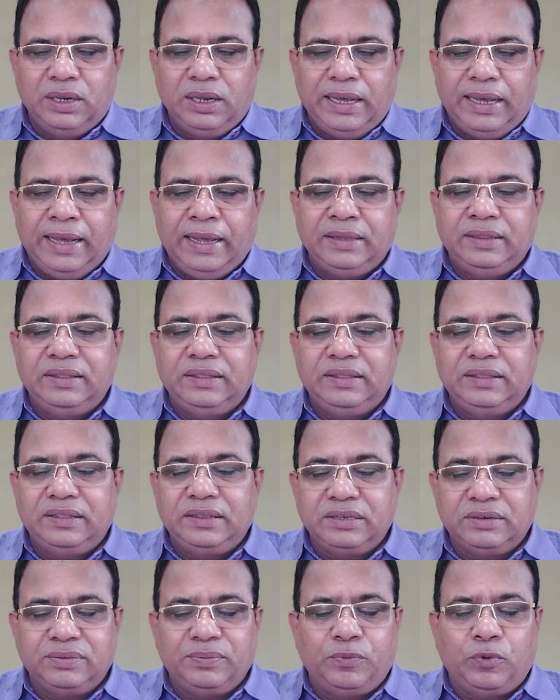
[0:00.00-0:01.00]

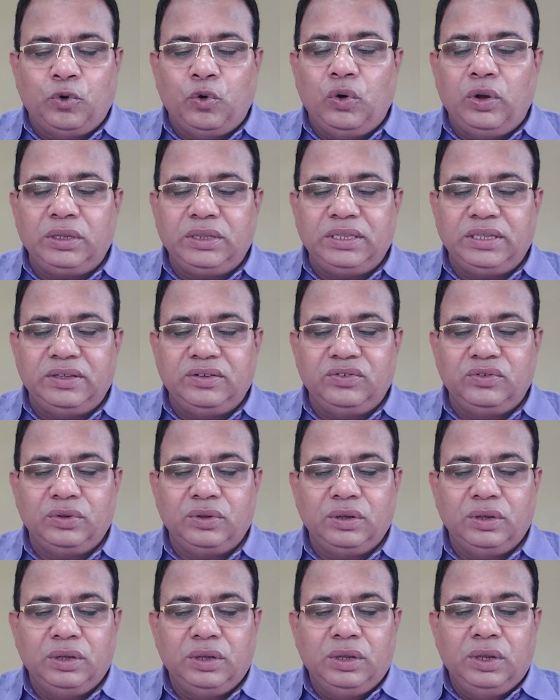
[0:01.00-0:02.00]
And fourth is
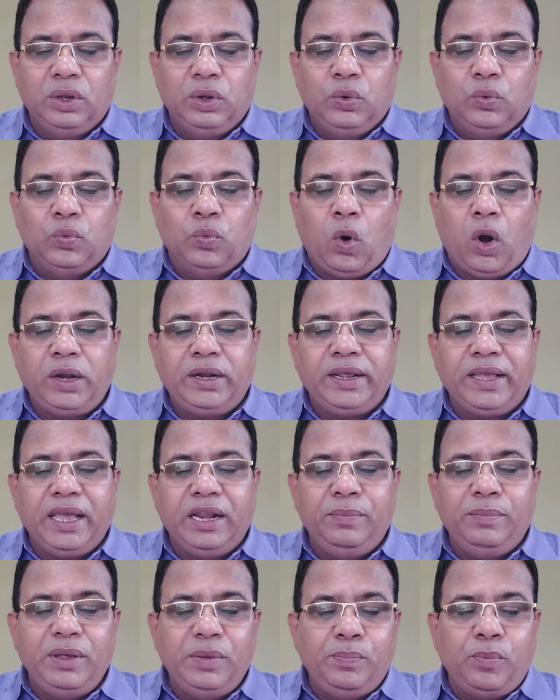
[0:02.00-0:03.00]
what
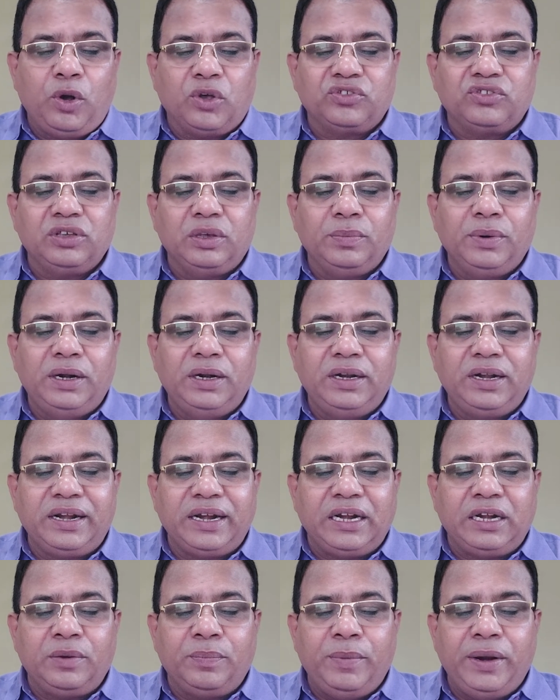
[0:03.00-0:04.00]
can be possible
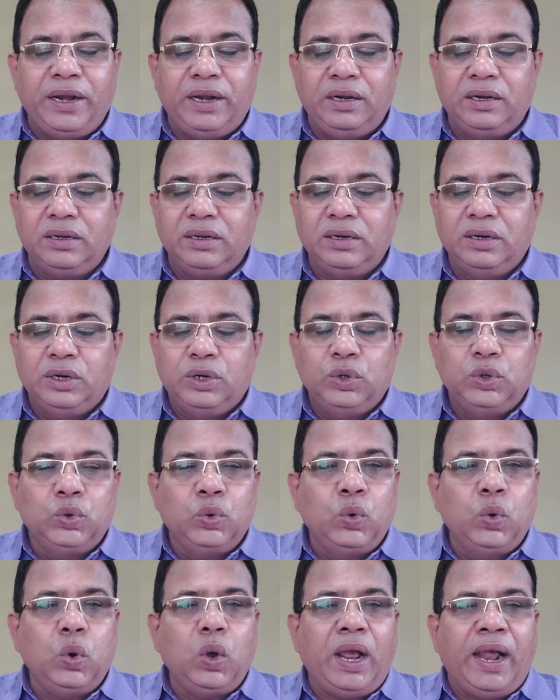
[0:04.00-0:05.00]
treatment
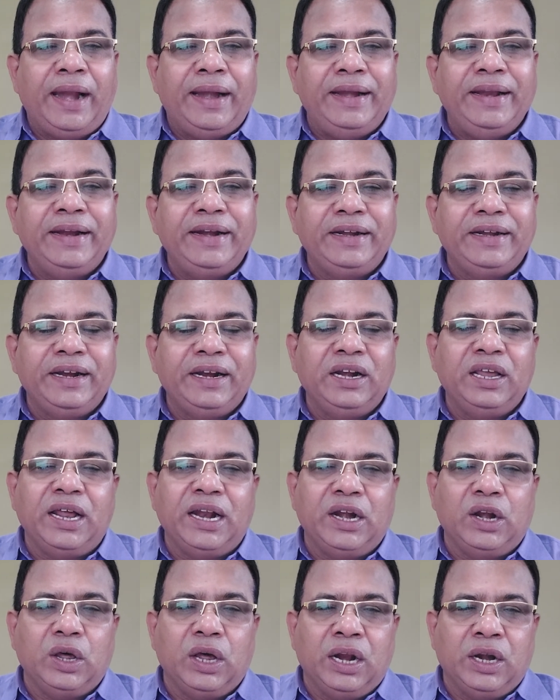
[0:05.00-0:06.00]
to addicted
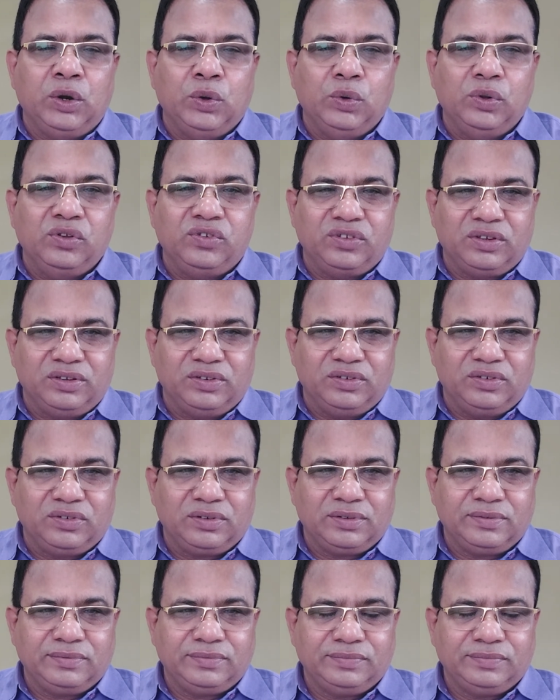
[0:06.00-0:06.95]
adolescents.